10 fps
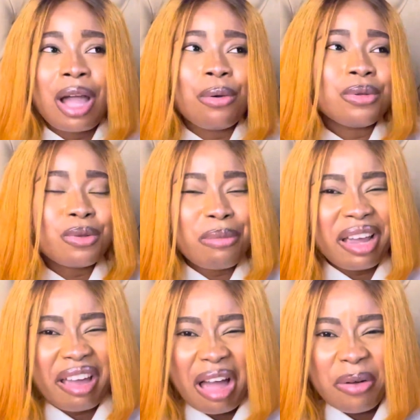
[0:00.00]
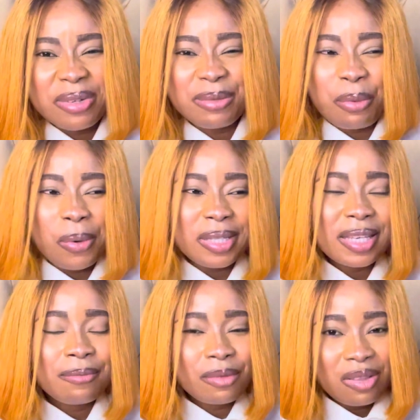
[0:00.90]
I want to buy a house, but
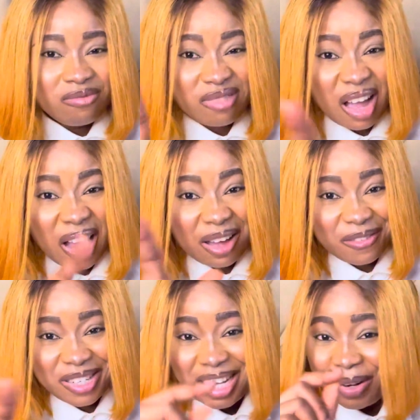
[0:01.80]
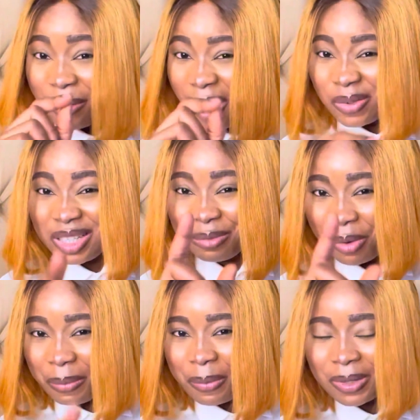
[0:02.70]
that car first. I know house is
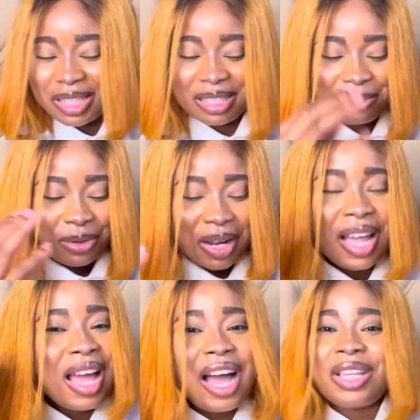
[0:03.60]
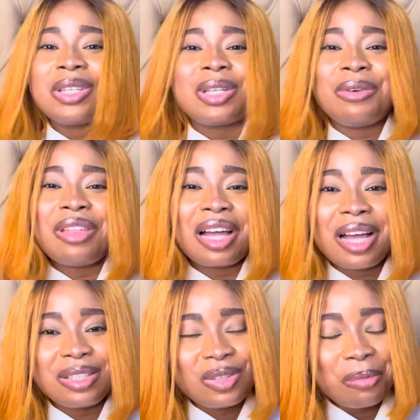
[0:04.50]
more important, but I just love that
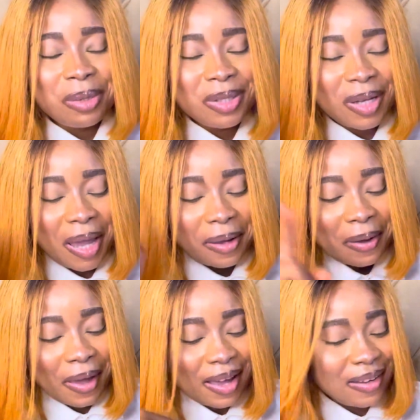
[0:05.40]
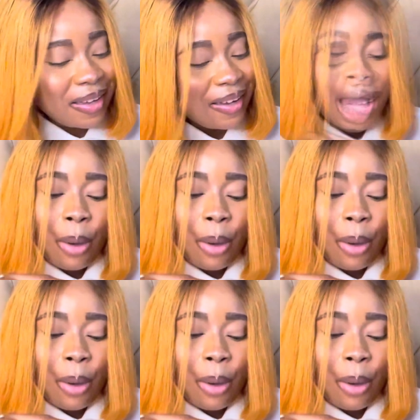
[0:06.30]
car so much. Okay, okay, okay. okay. I